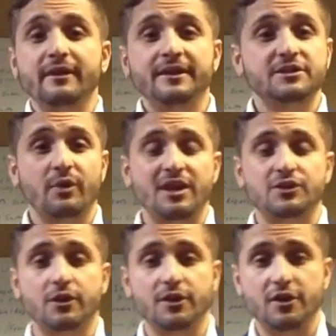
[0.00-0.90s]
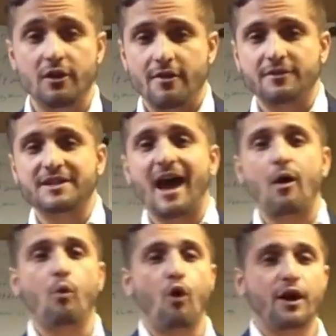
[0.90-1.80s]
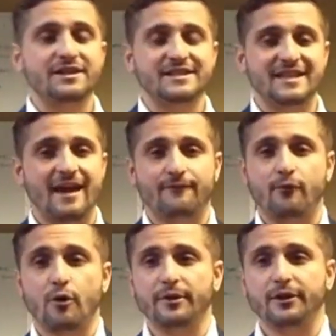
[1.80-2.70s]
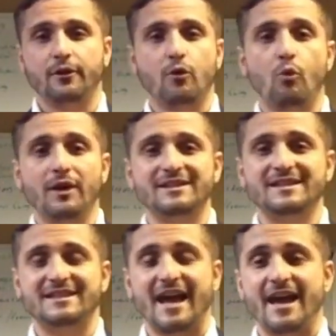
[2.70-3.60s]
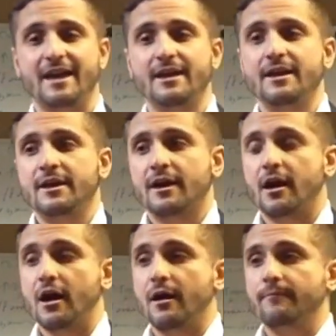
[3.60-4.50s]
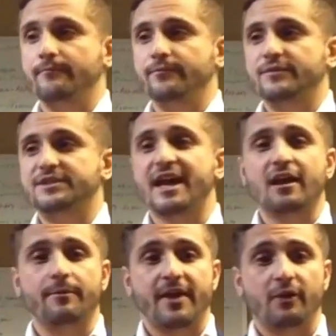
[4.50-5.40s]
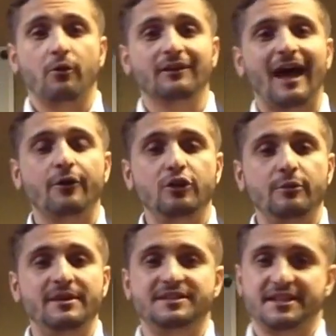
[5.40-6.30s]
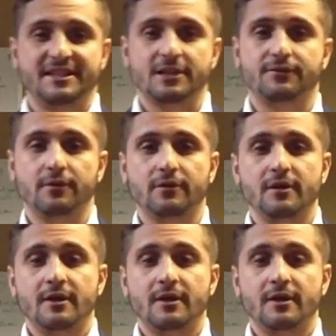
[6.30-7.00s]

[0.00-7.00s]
millions of ways you can do it. There's not one set formula or one set setup that will allow you to be successful.